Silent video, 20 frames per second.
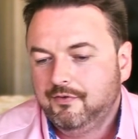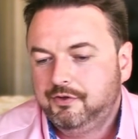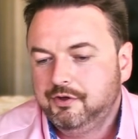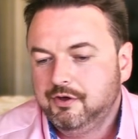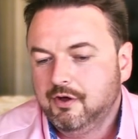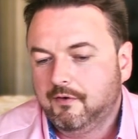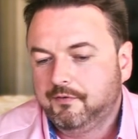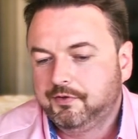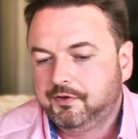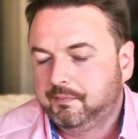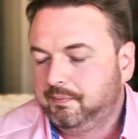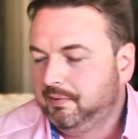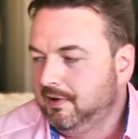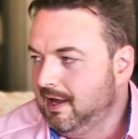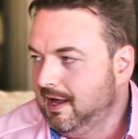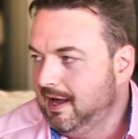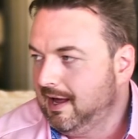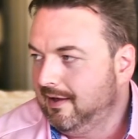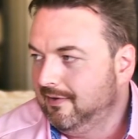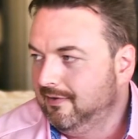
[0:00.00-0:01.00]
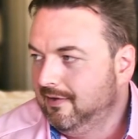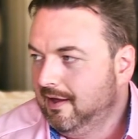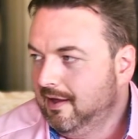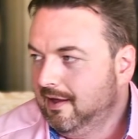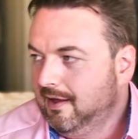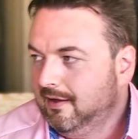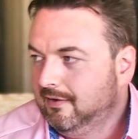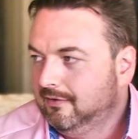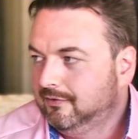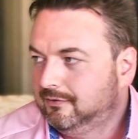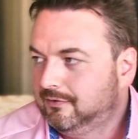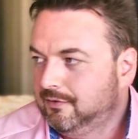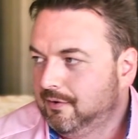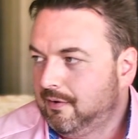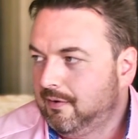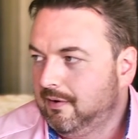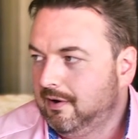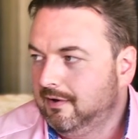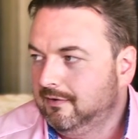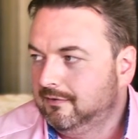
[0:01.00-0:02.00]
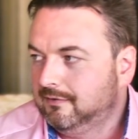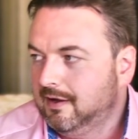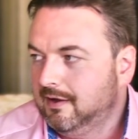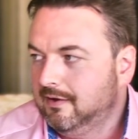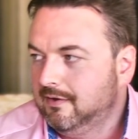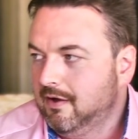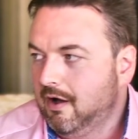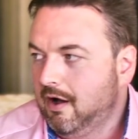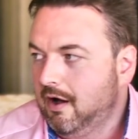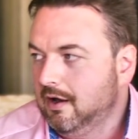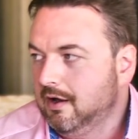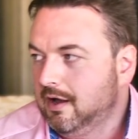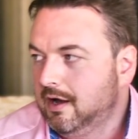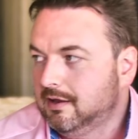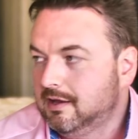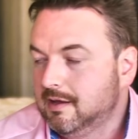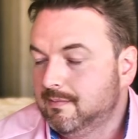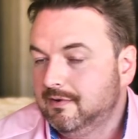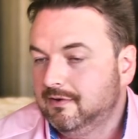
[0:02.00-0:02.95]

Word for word: the off the plan well, stories and highlight them.